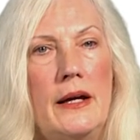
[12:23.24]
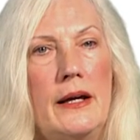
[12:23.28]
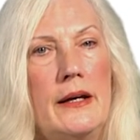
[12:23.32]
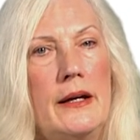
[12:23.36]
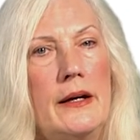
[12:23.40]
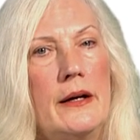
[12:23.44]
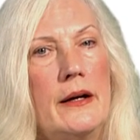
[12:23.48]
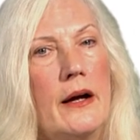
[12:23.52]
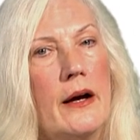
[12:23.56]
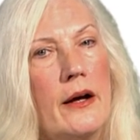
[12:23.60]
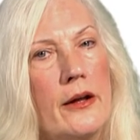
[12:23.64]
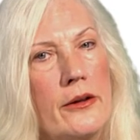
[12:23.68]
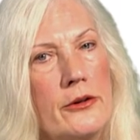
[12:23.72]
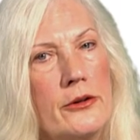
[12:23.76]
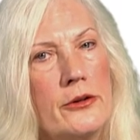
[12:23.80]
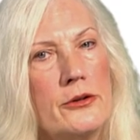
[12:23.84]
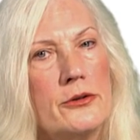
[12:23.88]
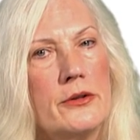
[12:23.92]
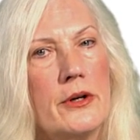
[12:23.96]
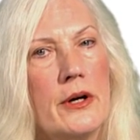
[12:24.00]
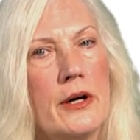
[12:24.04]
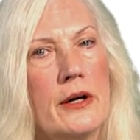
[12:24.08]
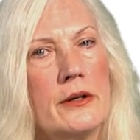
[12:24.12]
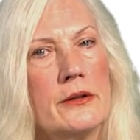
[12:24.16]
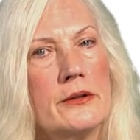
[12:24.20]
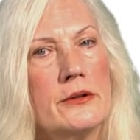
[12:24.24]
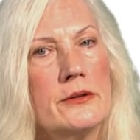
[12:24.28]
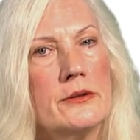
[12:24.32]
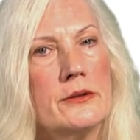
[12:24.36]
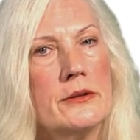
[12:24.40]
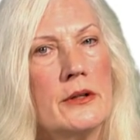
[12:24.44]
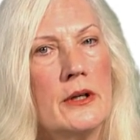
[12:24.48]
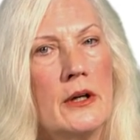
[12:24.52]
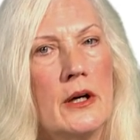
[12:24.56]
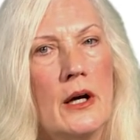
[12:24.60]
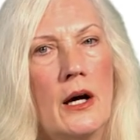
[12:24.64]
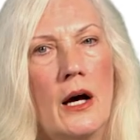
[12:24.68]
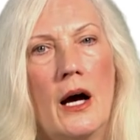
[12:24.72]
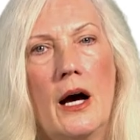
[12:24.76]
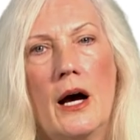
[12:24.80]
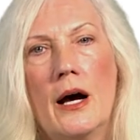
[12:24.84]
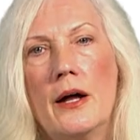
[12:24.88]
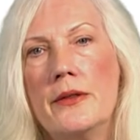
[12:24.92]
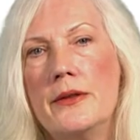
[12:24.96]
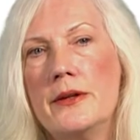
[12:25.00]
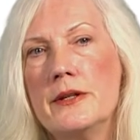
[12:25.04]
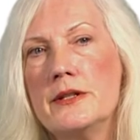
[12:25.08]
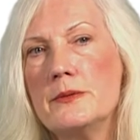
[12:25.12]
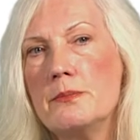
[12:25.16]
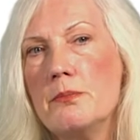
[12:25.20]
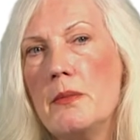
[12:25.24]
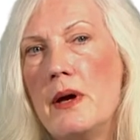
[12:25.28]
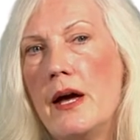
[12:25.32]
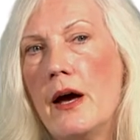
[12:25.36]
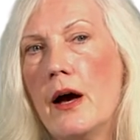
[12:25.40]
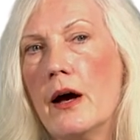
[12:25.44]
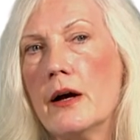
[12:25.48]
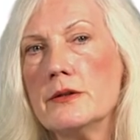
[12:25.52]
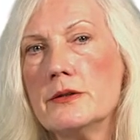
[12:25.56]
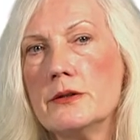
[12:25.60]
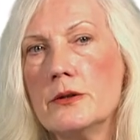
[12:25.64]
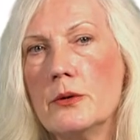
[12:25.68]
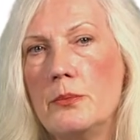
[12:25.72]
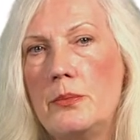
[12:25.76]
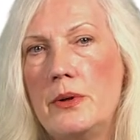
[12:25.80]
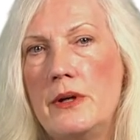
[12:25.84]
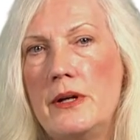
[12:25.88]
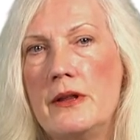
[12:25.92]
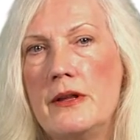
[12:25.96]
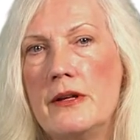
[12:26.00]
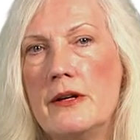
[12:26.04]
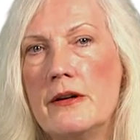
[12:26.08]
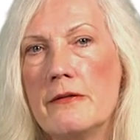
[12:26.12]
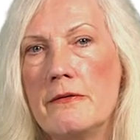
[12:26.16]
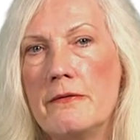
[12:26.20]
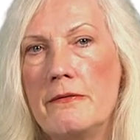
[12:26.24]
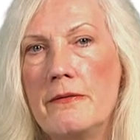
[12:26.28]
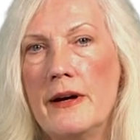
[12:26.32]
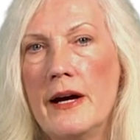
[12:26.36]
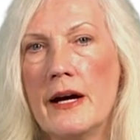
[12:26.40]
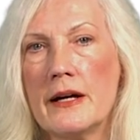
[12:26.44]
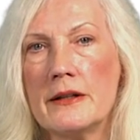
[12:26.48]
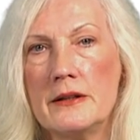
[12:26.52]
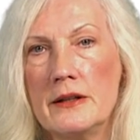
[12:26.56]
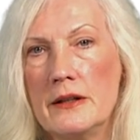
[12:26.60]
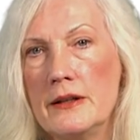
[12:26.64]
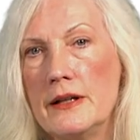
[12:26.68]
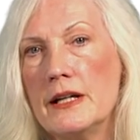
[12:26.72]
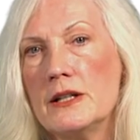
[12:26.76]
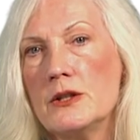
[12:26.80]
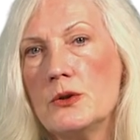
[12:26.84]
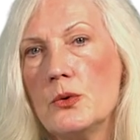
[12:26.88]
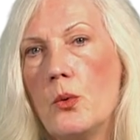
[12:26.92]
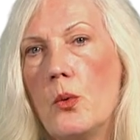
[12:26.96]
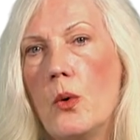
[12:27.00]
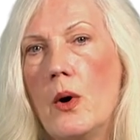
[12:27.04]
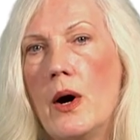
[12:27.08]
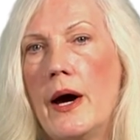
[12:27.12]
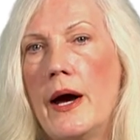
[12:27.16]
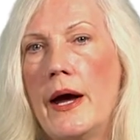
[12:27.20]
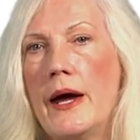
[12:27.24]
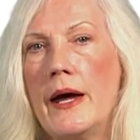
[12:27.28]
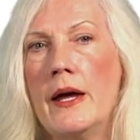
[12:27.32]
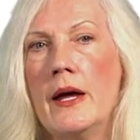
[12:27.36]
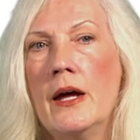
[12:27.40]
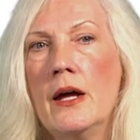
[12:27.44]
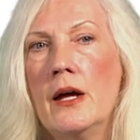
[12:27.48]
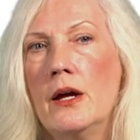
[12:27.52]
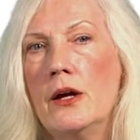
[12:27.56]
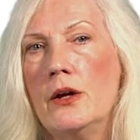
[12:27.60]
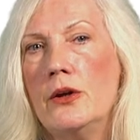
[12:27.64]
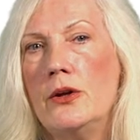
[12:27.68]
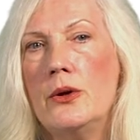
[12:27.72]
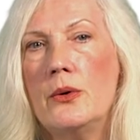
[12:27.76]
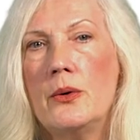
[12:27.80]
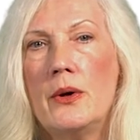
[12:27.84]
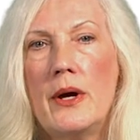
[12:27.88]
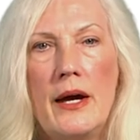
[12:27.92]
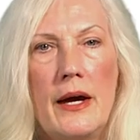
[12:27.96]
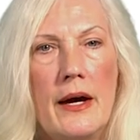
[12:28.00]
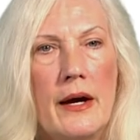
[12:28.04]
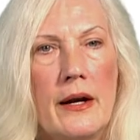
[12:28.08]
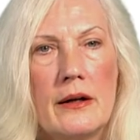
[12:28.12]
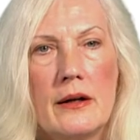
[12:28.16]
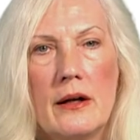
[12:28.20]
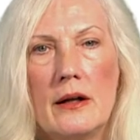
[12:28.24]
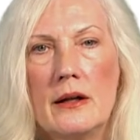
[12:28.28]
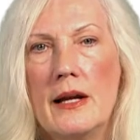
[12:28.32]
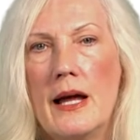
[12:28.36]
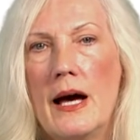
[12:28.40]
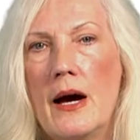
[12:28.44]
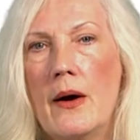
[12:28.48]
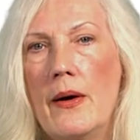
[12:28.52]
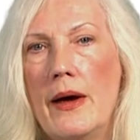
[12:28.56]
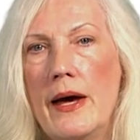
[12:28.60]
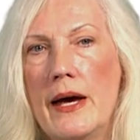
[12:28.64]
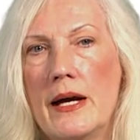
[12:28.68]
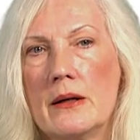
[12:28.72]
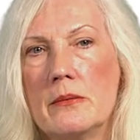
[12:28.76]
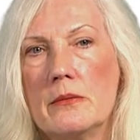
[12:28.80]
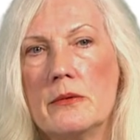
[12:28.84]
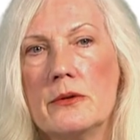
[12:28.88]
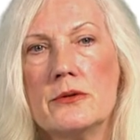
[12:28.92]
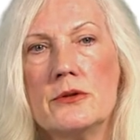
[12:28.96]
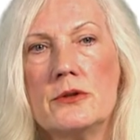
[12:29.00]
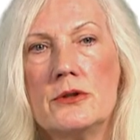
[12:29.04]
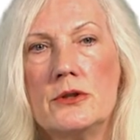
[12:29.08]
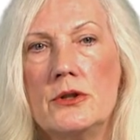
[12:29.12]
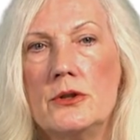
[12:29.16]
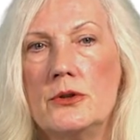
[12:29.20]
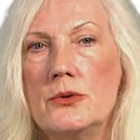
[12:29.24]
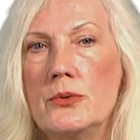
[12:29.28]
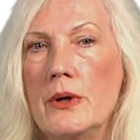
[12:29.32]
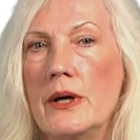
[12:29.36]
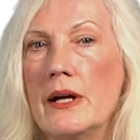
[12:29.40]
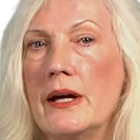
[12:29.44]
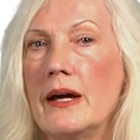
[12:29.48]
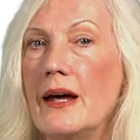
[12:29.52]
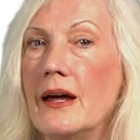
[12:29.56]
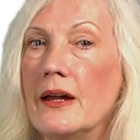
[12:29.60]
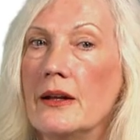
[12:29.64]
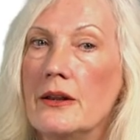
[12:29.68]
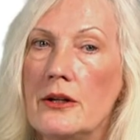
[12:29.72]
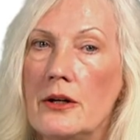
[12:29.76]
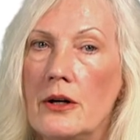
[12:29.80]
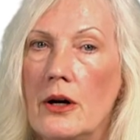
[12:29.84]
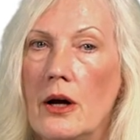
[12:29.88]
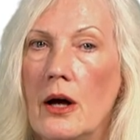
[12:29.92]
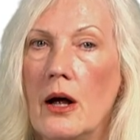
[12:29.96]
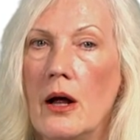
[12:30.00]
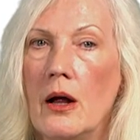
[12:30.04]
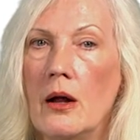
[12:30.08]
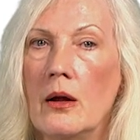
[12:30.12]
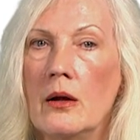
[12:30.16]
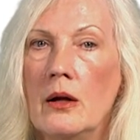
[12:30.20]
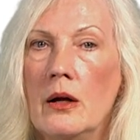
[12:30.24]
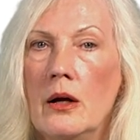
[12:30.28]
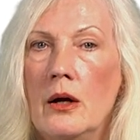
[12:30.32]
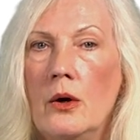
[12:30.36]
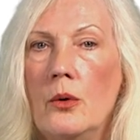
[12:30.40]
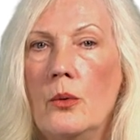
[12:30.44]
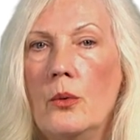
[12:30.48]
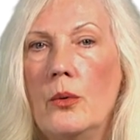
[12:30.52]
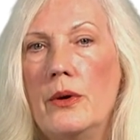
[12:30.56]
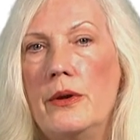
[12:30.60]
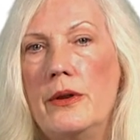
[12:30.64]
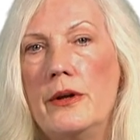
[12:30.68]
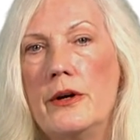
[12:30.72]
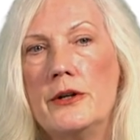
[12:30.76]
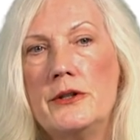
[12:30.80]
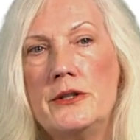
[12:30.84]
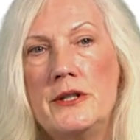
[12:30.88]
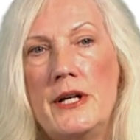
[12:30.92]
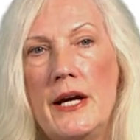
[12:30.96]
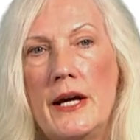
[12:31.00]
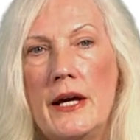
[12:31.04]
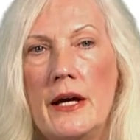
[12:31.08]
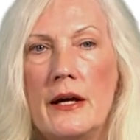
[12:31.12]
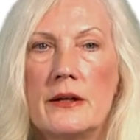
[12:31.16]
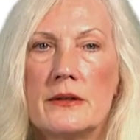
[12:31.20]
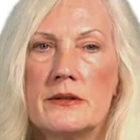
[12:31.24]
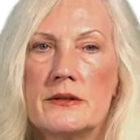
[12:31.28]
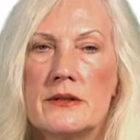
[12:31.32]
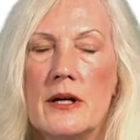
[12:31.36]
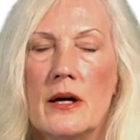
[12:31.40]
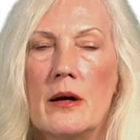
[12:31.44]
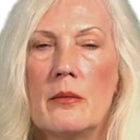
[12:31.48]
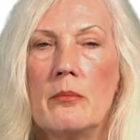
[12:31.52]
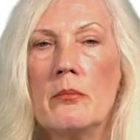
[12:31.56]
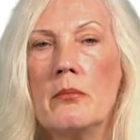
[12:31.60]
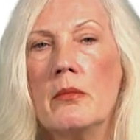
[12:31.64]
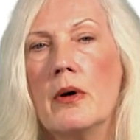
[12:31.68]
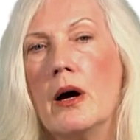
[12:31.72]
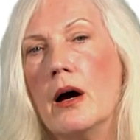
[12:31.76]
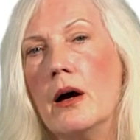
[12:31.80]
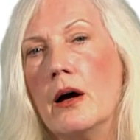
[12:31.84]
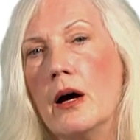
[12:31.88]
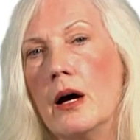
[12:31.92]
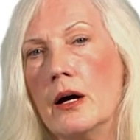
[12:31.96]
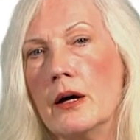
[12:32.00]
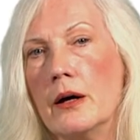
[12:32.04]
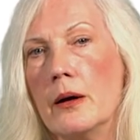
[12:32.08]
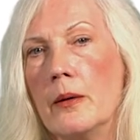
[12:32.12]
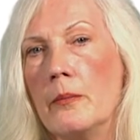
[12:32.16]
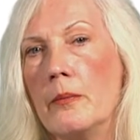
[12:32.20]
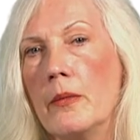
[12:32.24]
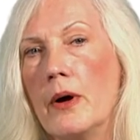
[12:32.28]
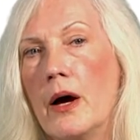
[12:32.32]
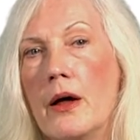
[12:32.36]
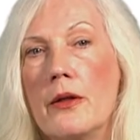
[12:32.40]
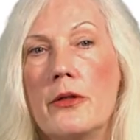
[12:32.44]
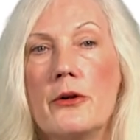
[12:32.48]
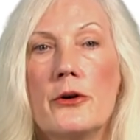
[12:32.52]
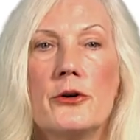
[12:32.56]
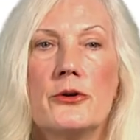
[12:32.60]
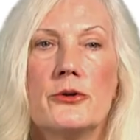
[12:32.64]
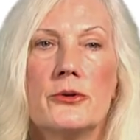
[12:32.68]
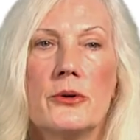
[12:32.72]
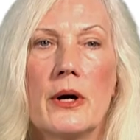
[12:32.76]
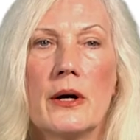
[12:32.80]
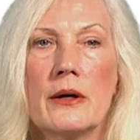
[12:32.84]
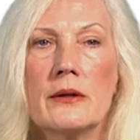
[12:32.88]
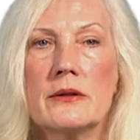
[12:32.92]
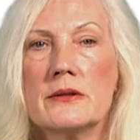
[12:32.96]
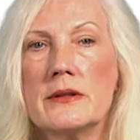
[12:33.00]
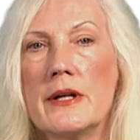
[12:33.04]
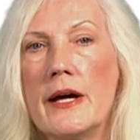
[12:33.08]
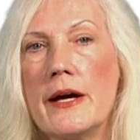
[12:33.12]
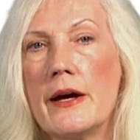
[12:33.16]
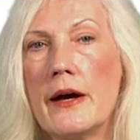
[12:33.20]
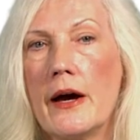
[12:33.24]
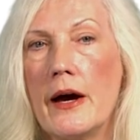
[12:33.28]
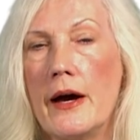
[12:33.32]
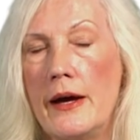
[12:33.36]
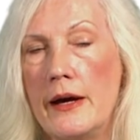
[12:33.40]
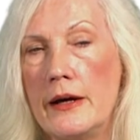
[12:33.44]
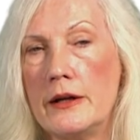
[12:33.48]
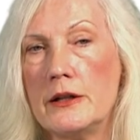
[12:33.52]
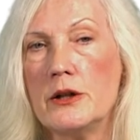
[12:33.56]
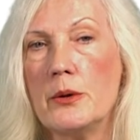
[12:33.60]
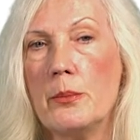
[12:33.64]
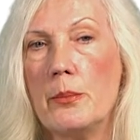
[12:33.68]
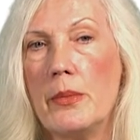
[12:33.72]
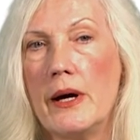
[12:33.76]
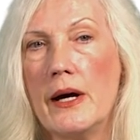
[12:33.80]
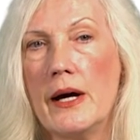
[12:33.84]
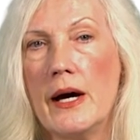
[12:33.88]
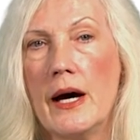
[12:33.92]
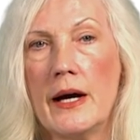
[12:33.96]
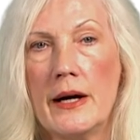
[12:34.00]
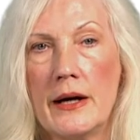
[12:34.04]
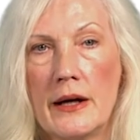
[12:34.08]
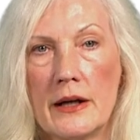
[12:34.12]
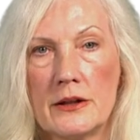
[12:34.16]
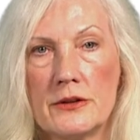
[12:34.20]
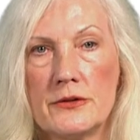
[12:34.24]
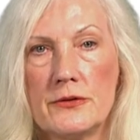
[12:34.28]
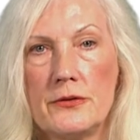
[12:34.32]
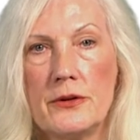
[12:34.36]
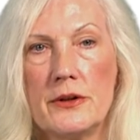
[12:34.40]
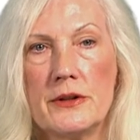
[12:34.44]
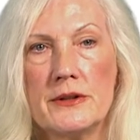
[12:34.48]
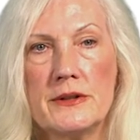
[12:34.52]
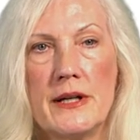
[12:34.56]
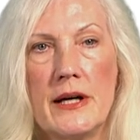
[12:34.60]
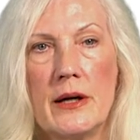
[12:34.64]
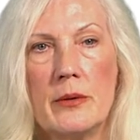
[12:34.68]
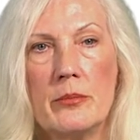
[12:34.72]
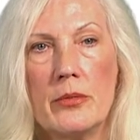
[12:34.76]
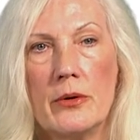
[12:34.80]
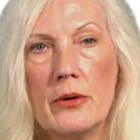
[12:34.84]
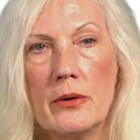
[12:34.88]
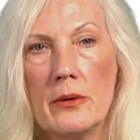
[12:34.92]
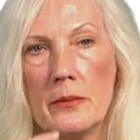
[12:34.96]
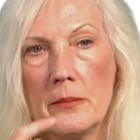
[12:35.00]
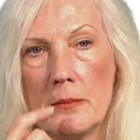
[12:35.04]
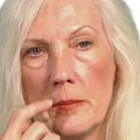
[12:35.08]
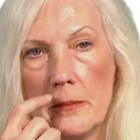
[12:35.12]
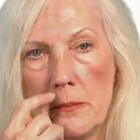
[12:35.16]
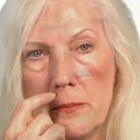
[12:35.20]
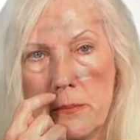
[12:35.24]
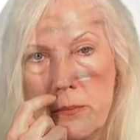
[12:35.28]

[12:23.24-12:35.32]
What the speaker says: In other drugs, this may also be the effect, and that's why you can't allow animals to drink ethanol when they're taking some other drugs like antibiotics, for example.